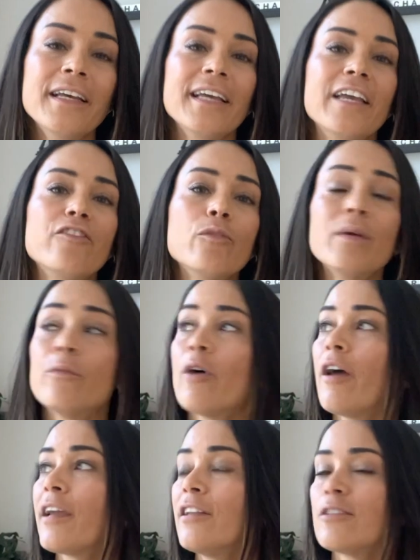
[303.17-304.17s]
if you've been
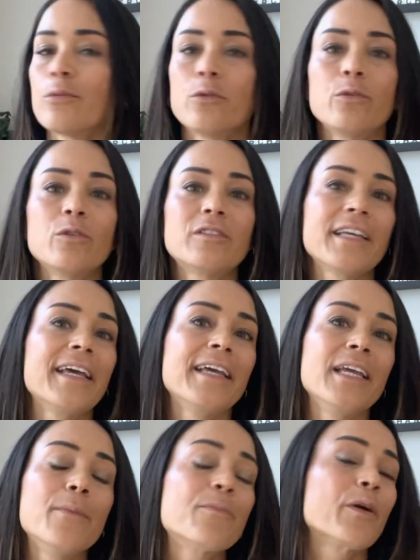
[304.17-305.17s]
working towards
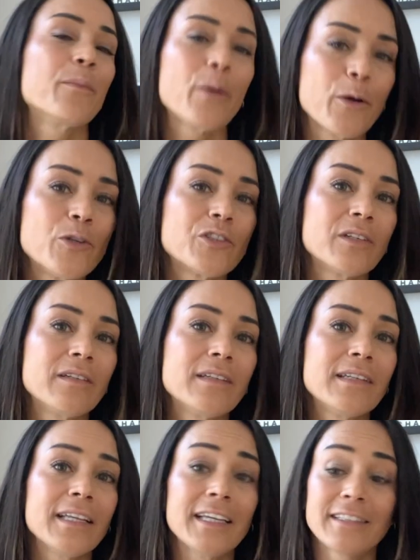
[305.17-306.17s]
a promotion,
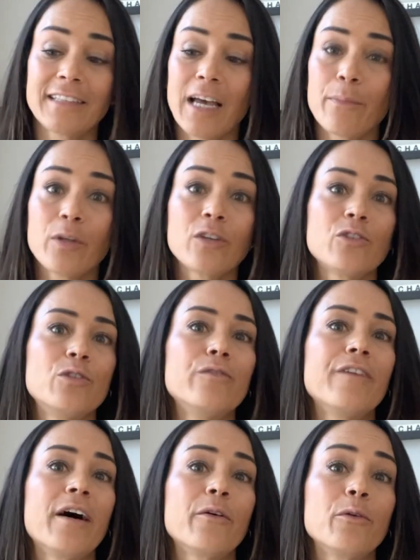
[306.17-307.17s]
is that because you
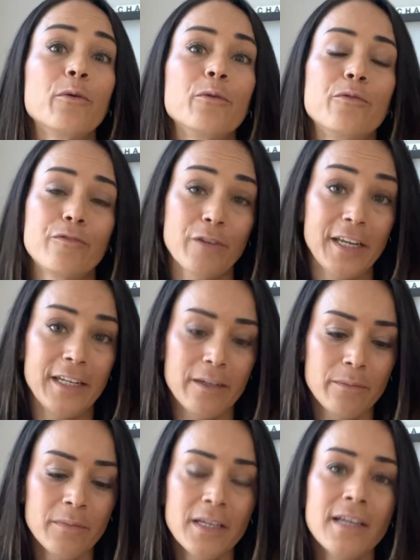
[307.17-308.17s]
value
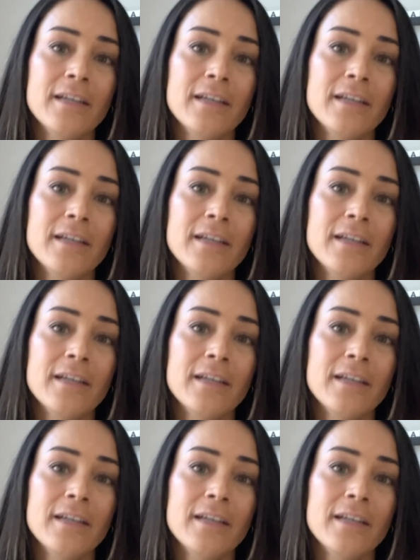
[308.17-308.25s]
freedom,